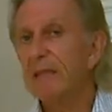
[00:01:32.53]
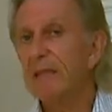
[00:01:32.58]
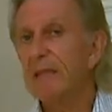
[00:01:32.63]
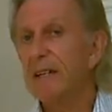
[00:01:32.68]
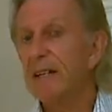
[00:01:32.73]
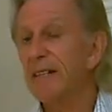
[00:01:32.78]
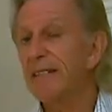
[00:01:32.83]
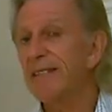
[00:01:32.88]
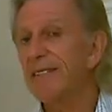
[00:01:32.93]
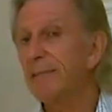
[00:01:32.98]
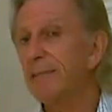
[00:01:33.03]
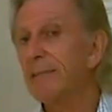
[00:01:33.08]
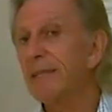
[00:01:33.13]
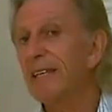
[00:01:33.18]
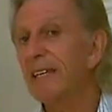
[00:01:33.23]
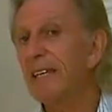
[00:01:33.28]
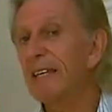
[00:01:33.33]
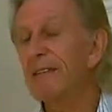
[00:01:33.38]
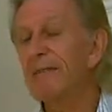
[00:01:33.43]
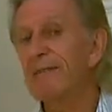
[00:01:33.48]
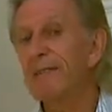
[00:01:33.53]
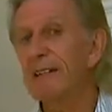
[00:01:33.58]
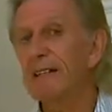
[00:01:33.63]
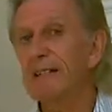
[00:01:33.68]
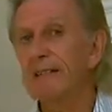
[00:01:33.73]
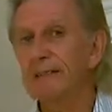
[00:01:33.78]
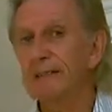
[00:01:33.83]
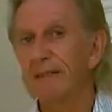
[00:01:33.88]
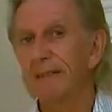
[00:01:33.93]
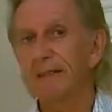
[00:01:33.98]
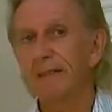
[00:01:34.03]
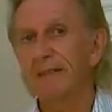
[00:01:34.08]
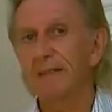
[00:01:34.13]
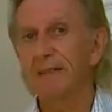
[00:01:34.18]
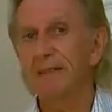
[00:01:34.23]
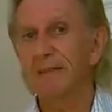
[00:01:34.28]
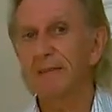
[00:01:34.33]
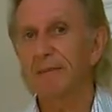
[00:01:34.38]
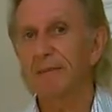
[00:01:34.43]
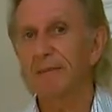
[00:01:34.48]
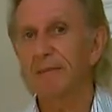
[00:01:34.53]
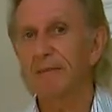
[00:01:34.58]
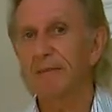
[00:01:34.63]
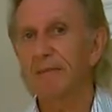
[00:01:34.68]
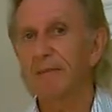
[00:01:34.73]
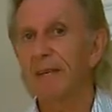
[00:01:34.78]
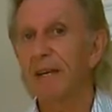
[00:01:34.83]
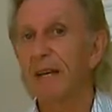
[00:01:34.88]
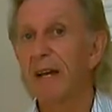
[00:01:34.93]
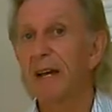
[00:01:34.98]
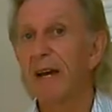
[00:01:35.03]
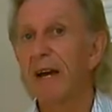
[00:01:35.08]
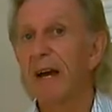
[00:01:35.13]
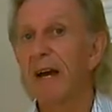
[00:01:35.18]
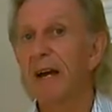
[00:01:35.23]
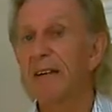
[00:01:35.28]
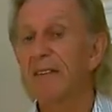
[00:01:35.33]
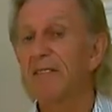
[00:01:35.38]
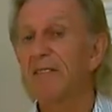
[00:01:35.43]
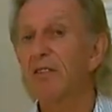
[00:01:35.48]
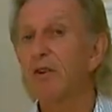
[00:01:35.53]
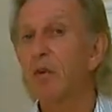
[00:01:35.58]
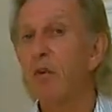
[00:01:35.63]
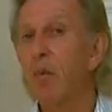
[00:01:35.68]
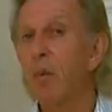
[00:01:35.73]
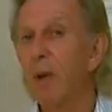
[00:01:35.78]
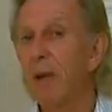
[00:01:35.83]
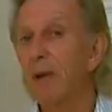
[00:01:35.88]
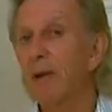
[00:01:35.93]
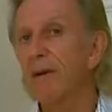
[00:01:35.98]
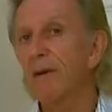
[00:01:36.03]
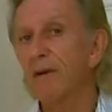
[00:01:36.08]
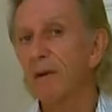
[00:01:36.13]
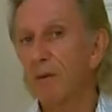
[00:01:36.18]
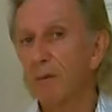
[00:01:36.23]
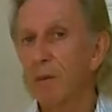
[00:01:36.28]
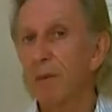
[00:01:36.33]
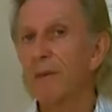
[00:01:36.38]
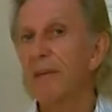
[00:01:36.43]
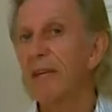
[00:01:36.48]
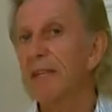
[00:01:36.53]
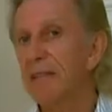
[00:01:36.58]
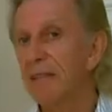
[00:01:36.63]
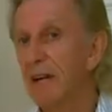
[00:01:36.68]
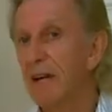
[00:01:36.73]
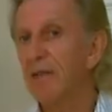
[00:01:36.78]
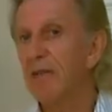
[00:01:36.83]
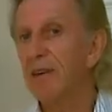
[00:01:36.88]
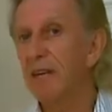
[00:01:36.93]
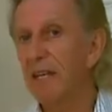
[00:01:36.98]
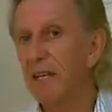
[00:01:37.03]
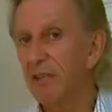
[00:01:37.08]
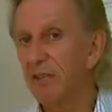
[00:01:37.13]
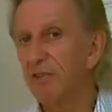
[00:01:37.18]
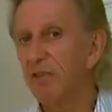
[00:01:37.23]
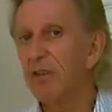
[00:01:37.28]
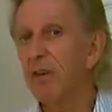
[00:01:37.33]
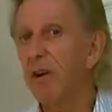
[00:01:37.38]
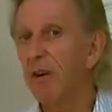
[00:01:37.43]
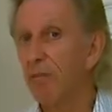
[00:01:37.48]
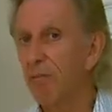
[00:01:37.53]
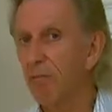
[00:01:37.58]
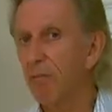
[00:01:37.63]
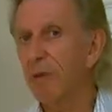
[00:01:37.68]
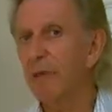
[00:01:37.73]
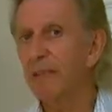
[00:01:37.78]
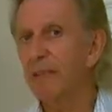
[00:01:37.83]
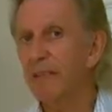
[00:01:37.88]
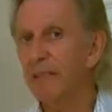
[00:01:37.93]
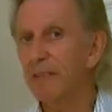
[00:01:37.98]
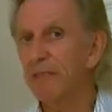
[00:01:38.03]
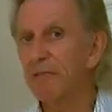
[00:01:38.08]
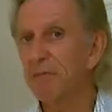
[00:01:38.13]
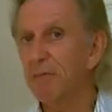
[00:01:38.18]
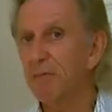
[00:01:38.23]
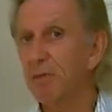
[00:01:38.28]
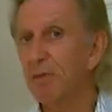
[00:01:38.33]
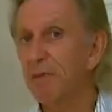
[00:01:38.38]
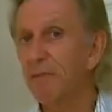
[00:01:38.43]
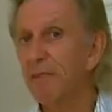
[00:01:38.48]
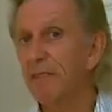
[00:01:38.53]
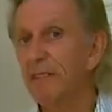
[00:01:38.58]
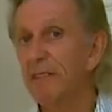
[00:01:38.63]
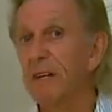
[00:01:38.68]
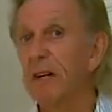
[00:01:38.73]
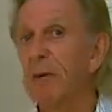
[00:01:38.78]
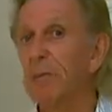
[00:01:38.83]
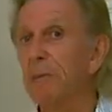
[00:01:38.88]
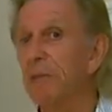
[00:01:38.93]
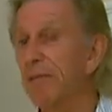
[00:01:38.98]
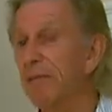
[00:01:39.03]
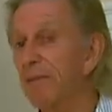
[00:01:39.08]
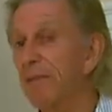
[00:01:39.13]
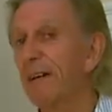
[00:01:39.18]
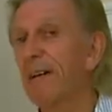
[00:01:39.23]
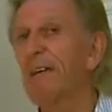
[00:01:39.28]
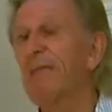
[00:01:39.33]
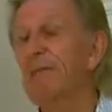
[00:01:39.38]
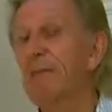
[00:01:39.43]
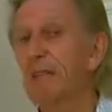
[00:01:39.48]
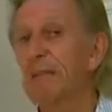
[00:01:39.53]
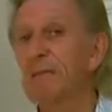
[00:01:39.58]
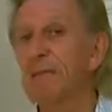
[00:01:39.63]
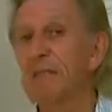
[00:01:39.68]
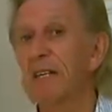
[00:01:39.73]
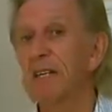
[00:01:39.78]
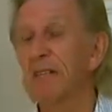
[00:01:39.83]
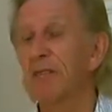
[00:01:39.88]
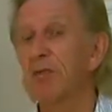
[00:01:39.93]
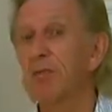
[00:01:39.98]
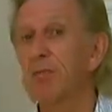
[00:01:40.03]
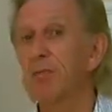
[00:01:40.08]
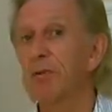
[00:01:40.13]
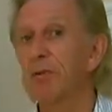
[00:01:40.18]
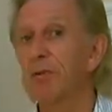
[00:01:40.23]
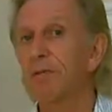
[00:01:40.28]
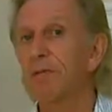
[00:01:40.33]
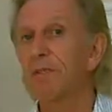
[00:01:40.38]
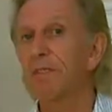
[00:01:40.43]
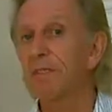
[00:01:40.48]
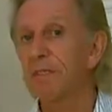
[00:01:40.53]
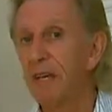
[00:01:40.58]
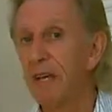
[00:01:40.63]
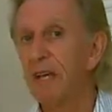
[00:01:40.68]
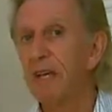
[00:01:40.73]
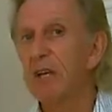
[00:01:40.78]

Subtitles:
There are some key factors as to where within that range of 1 times profits up to 5 times annual profits